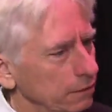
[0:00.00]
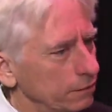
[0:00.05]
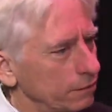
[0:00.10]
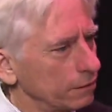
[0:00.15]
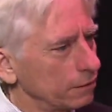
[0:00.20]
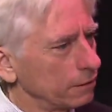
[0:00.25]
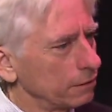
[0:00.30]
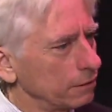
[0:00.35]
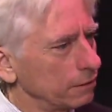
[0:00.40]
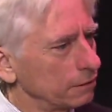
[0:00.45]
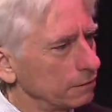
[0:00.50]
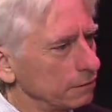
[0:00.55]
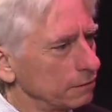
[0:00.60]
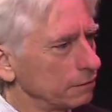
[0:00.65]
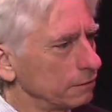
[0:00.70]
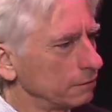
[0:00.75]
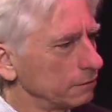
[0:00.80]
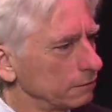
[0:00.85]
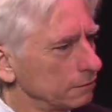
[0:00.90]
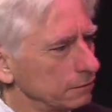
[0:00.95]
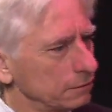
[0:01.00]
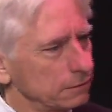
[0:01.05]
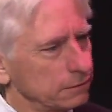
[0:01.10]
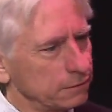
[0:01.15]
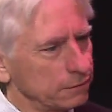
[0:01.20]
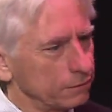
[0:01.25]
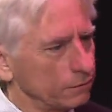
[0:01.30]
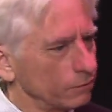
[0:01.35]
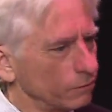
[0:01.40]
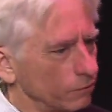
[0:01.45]

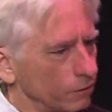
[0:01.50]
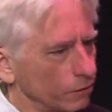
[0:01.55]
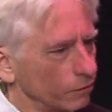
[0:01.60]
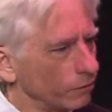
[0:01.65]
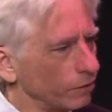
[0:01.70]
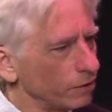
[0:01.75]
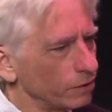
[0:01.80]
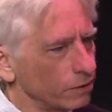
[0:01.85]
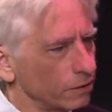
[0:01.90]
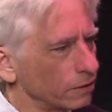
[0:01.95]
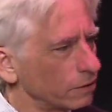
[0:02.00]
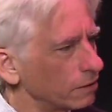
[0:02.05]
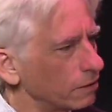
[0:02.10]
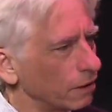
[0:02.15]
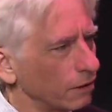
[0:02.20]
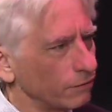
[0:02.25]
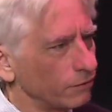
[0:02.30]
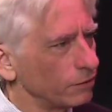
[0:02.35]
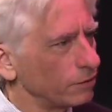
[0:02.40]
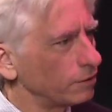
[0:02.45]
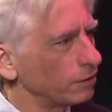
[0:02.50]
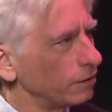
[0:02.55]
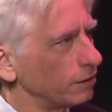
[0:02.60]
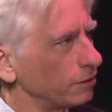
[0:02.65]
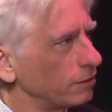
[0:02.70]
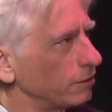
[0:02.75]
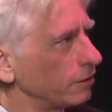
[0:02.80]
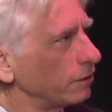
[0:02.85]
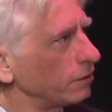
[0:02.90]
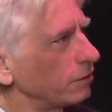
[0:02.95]
the recent stuff
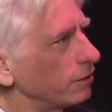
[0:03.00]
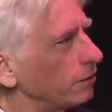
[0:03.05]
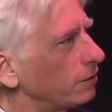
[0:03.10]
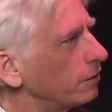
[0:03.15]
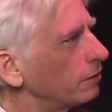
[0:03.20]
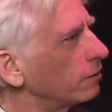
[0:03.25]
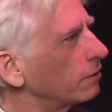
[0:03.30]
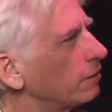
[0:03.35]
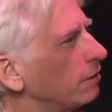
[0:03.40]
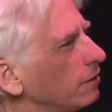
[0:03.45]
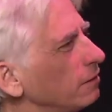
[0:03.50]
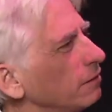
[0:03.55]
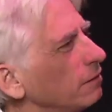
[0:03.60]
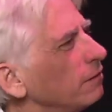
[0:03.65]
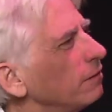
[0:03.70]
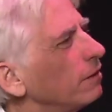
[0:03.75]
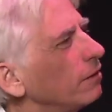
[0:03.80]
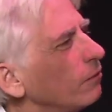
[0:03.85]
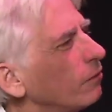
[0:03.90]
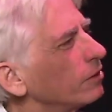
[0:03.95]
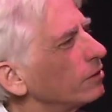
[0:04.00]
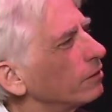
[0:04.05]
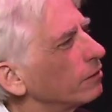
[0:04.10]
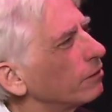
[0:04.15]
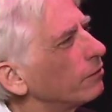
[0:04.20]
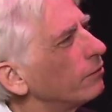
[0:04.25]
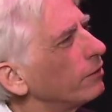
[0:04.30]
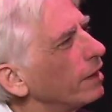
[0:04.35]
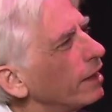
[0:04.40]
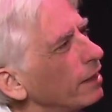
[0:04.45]
it
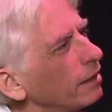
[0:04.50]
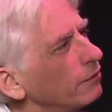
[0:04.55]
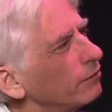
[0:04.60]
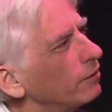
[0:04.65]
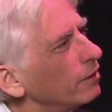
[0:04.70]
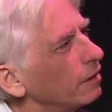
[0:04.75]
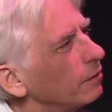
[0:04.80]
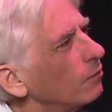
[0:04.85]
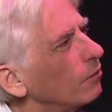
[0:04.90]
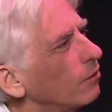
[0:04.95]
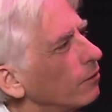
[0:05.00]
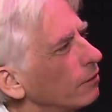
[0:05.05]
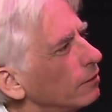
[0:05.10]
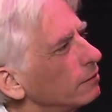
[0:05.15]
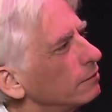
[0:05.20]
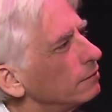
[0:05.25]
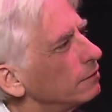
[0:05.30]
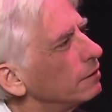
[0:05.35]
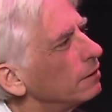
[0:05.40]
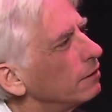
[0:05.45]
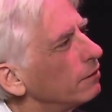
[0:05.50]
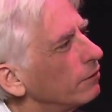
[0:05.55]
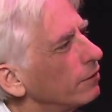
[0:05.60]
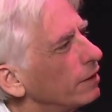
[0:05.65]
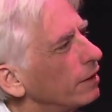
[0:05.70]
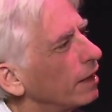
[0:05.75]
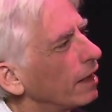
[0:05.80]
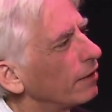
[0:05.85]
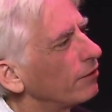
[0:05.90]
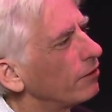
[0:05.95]
wasn't creative anymore,
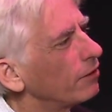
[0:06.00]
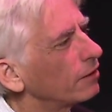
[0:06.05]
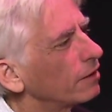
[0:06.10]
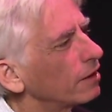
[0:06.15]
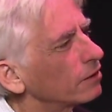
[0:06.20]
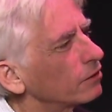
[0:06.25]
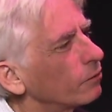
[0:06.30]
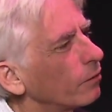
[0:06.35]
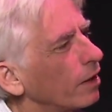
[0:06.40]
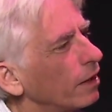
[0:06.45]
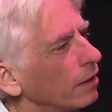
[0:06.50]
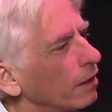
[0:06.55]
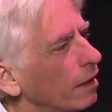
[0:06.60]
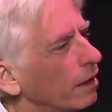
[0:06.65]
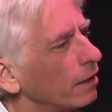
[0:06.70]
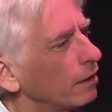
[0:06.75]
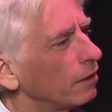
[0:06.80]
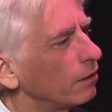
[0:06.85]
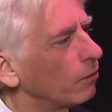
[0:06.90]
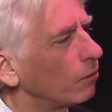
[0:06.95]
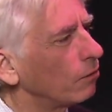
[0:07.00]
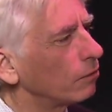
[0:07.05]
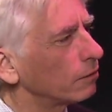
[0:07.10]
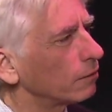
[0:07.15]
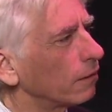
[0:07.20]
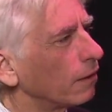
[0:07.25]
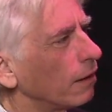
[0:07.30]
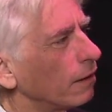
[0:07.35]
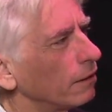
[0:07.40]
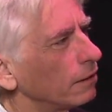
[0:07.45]
and I think that's why a lot of the
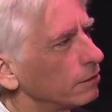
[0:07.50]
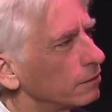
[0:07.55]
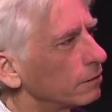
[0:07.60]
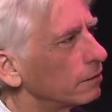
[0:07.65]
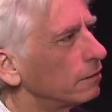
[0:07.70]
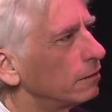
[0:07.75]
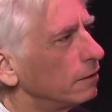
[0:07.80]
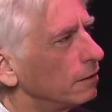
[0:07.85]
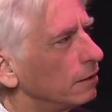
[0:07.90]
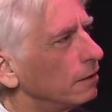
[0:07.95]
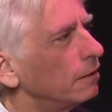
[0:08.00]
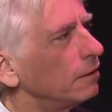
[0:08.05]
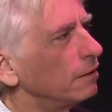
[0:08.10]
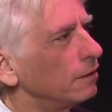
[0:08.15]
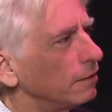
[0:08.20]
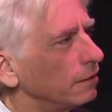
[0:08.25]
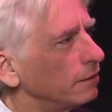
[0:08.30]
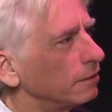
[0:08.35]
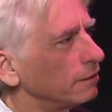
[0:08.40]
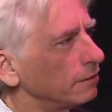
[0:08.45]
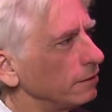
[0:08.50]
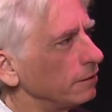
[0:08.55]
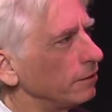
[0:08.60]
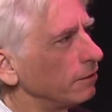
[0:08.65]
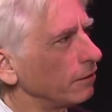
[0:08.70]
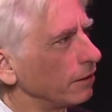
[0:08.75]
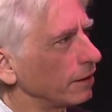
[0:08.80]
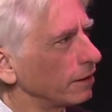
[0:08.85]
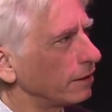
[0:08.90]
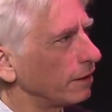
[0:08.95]
older artists you
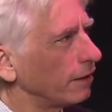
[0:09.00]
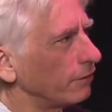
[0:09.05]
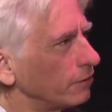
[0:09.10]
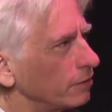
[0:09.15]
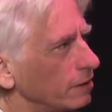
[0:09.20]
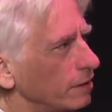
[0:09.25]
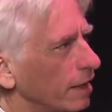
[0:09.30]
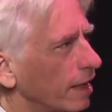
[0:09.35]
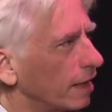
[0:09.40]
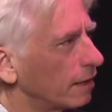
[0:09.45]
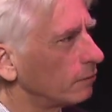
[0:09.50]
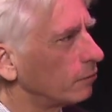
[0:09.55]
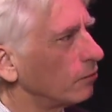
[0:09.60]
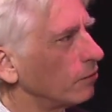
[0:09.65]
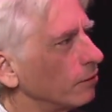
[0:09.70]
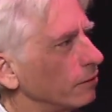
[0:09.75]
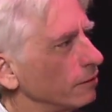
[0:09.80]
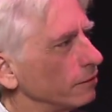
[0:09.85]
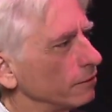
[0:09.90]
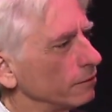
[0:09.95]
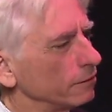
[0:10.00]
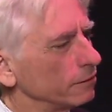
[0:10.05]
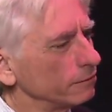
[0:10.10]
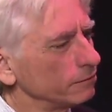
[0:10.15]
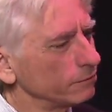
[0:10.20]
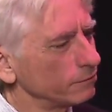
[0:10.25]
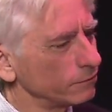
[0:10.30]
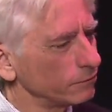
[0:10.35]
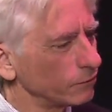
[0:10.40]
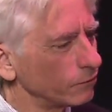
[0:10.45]
know, like David Sanborn
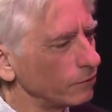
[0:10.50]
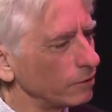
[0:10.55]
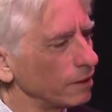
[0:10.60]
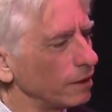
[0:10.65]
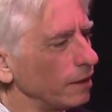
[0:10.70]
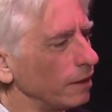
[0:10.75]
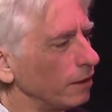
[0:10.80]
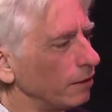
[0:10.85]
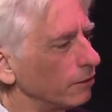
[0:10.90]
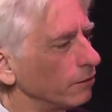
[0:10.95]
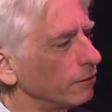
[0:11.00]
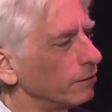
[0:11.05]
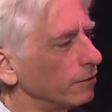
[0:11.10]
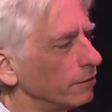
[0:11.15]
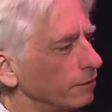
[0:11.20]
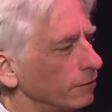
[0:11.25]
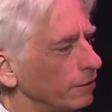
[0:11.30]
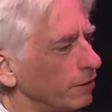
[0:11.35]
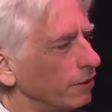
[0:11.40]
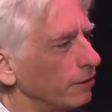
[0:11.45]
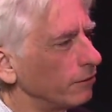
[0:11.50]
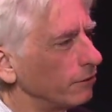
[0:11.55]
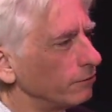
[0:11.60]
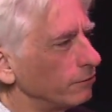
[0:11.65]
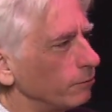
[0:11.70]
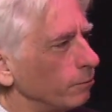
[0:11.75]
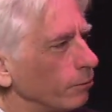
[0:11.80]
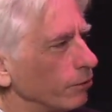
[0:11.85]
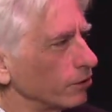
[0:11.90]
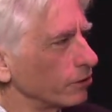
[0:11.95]
or Lee, or, you know,
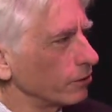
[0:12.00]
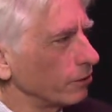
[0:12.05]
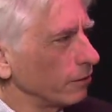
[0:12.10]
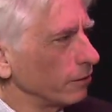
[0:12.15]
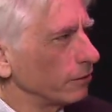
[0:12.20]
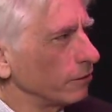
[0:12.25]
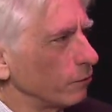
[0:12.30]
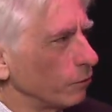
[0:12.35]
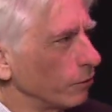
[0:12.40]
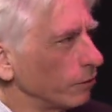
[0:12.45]
bristle at the